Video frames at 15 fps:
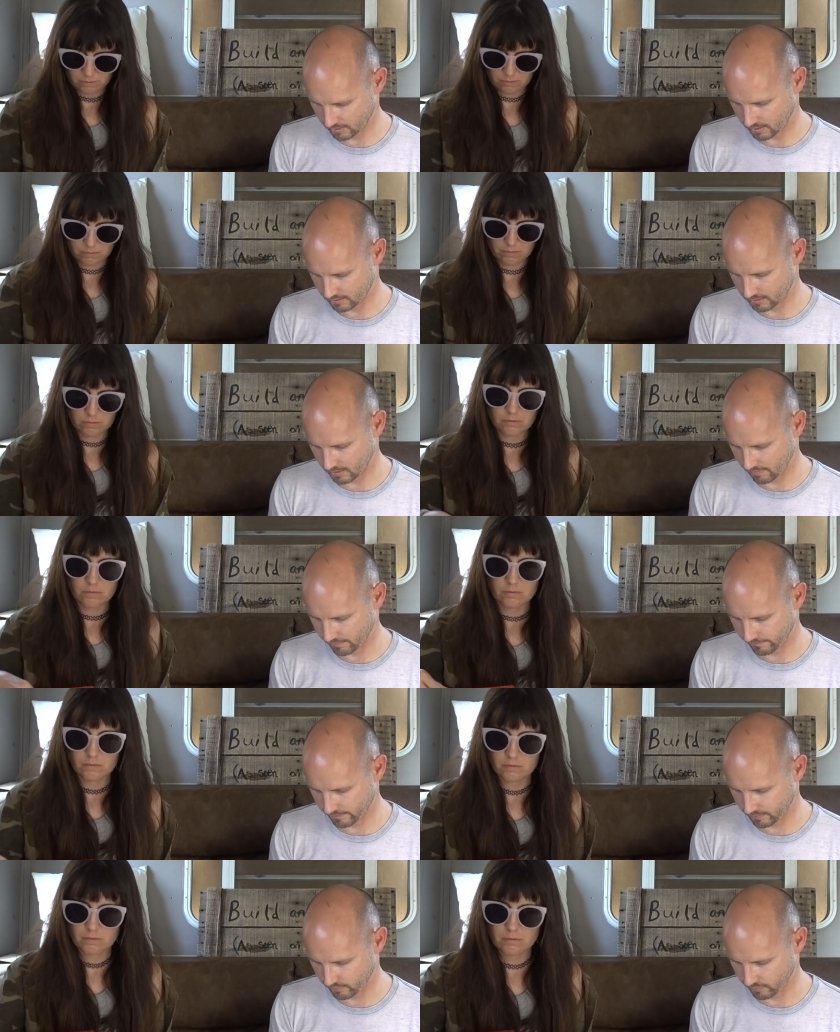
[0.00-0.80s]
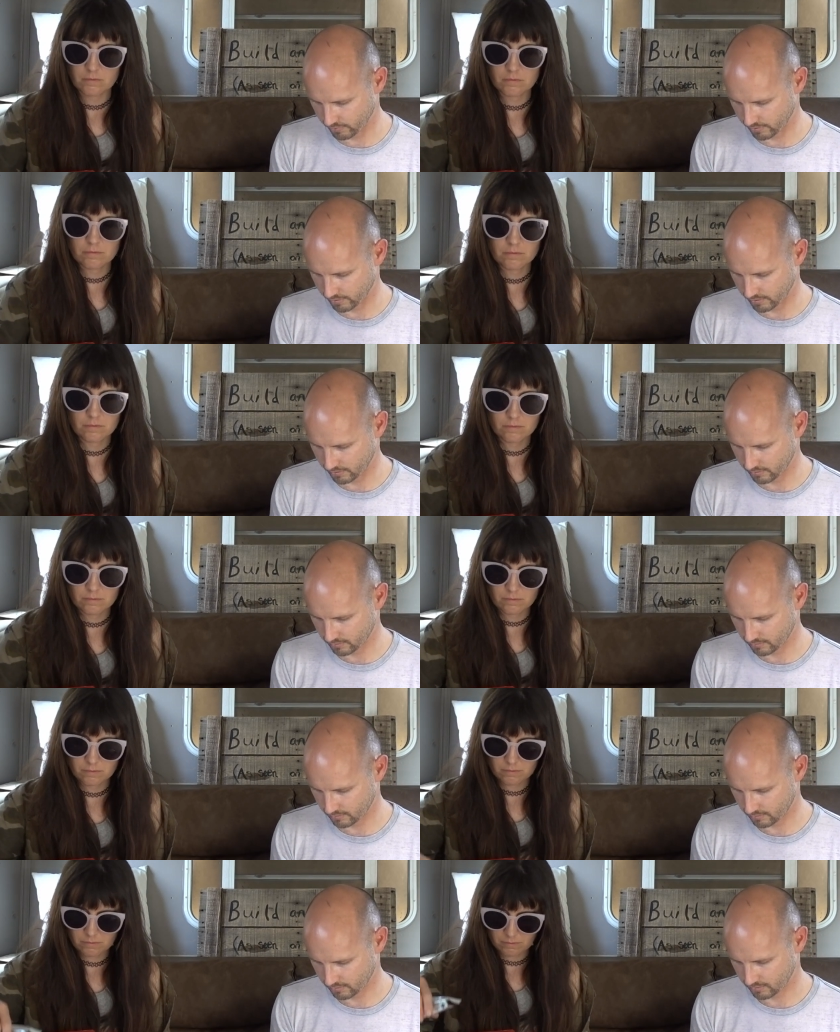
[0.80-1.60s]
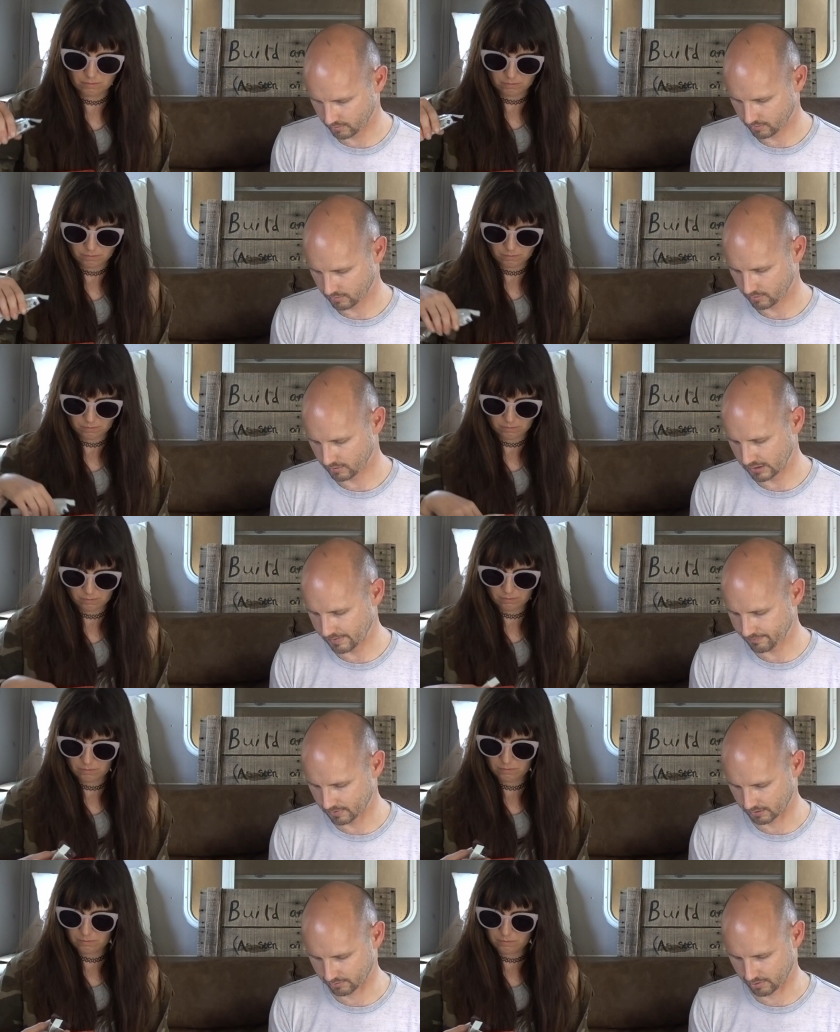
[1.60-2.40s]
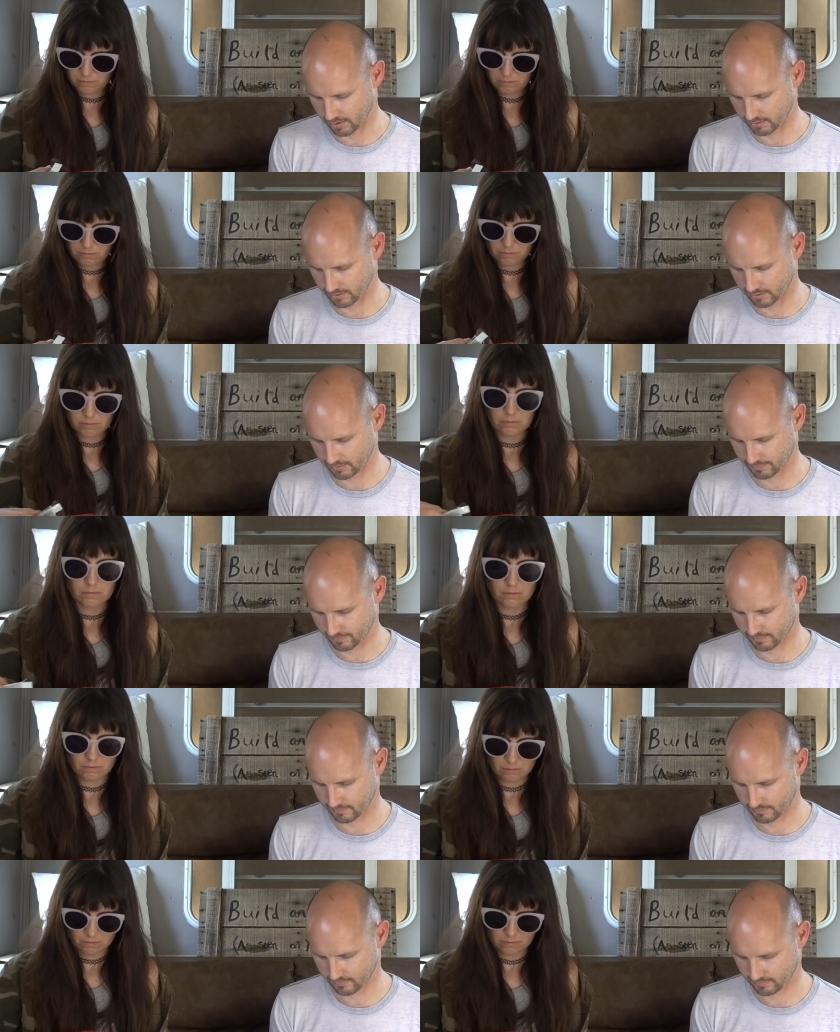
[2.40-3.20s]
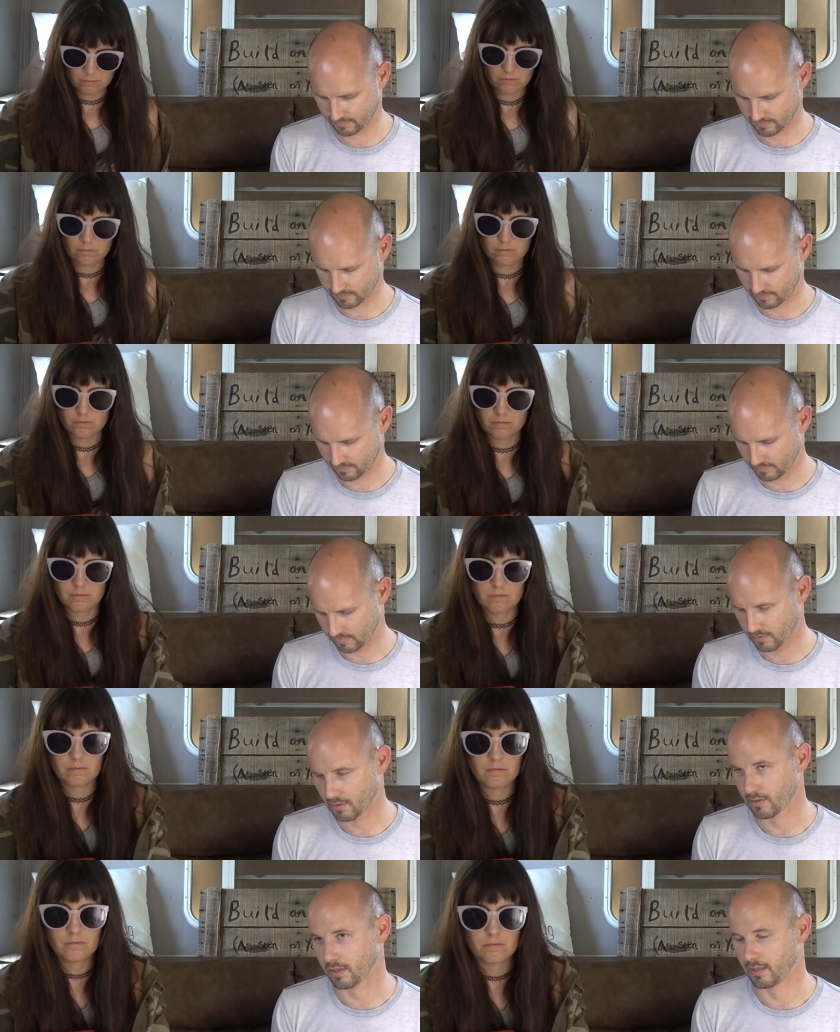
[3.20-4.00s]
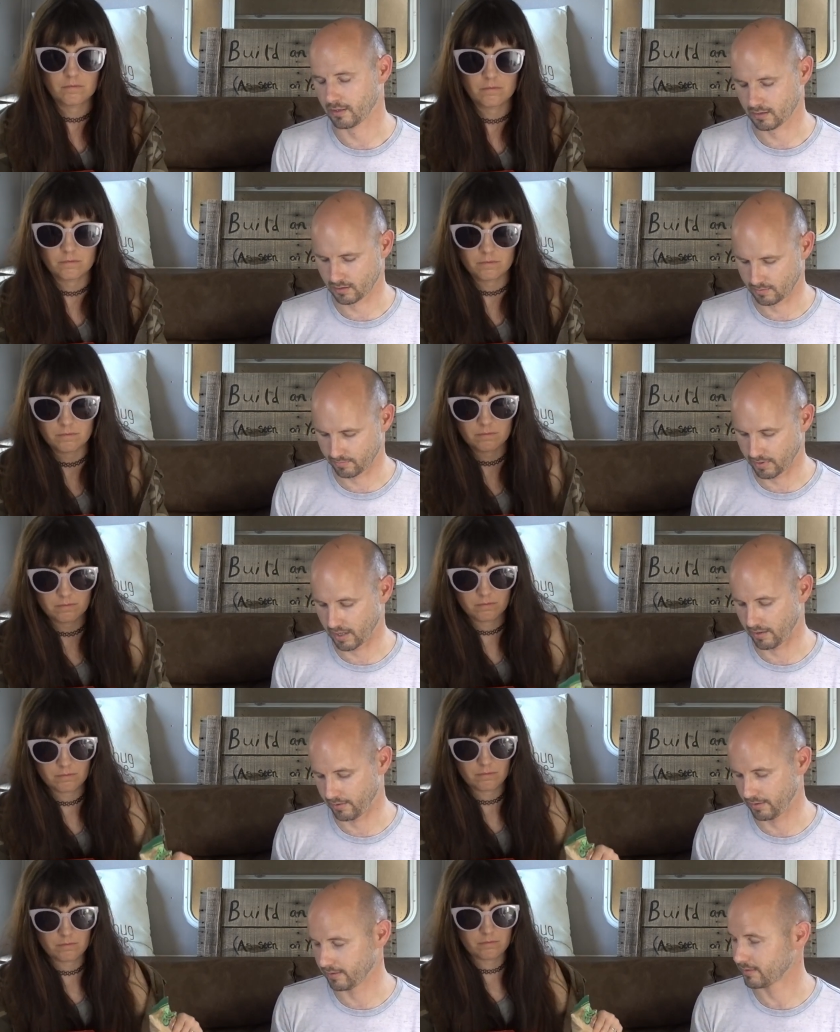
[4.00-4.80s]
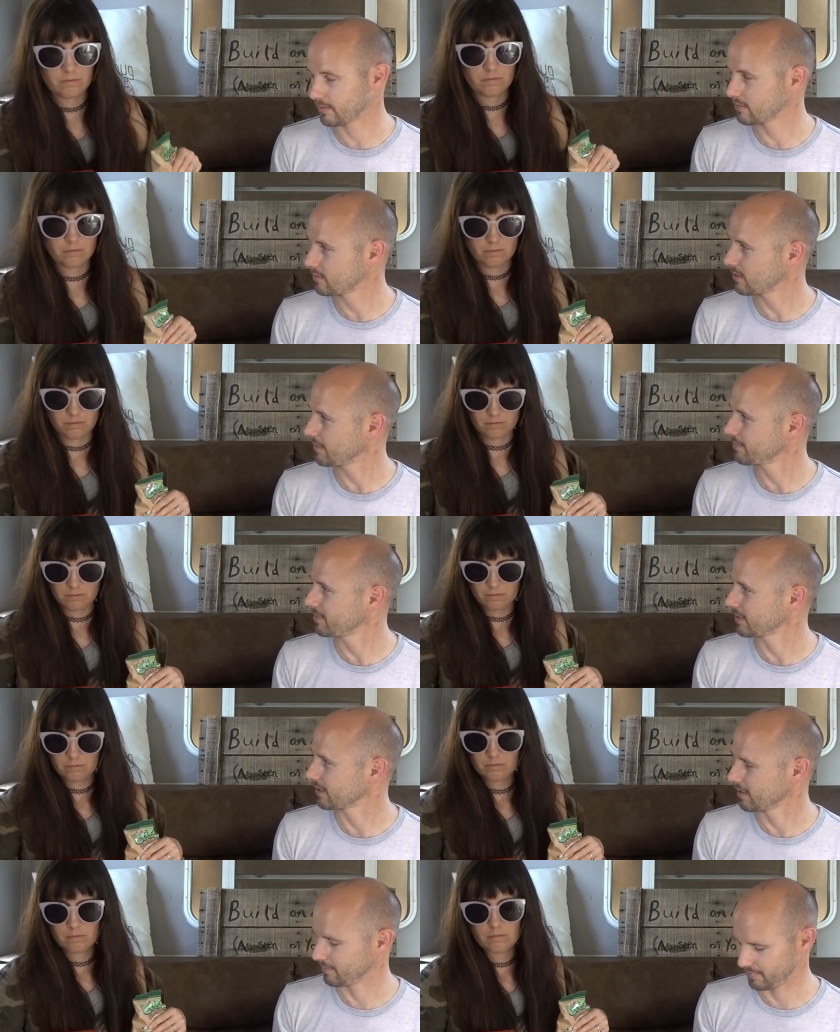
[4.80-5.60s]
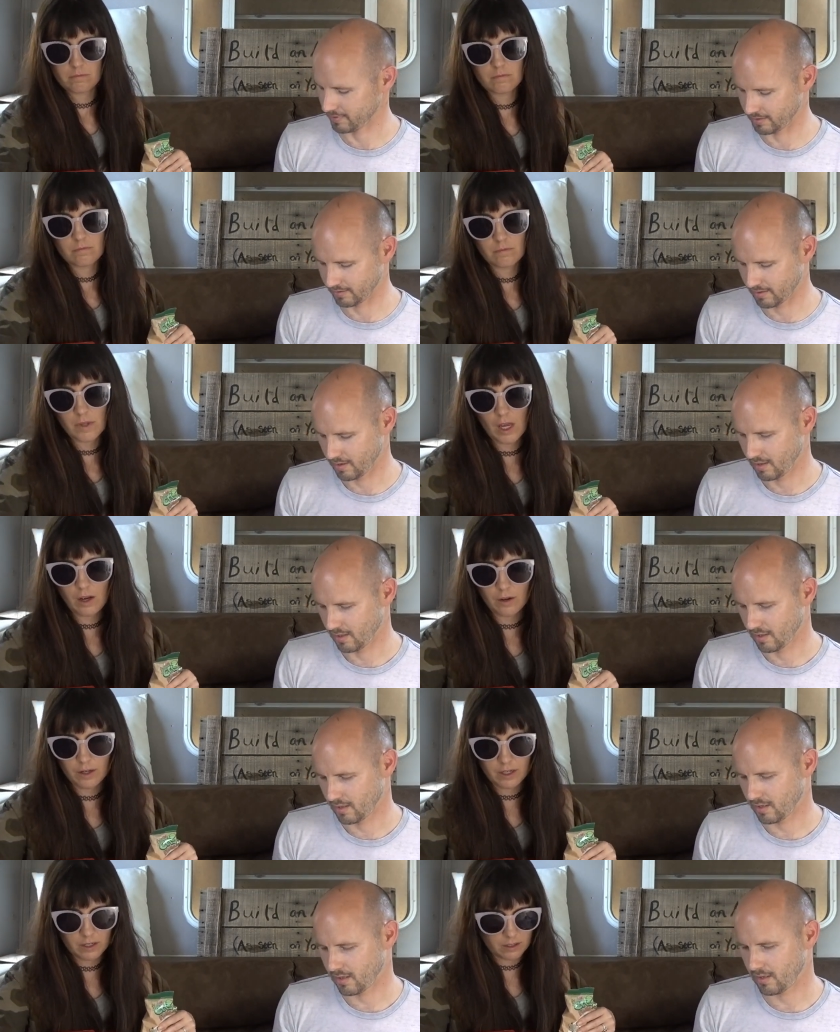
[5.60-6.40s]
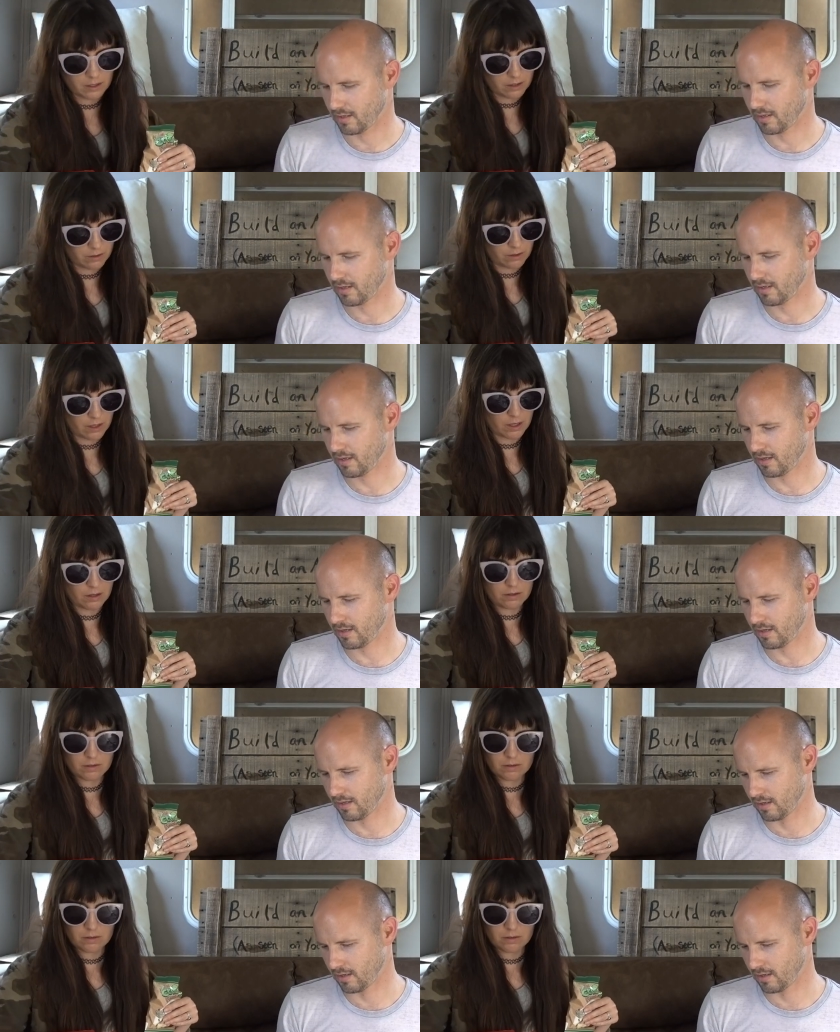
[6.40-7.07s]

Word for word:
Speaker 1: and some of them were septic trucks. Like the Brownies Septic Company.
Speaker 2: Oh, I didn't know that.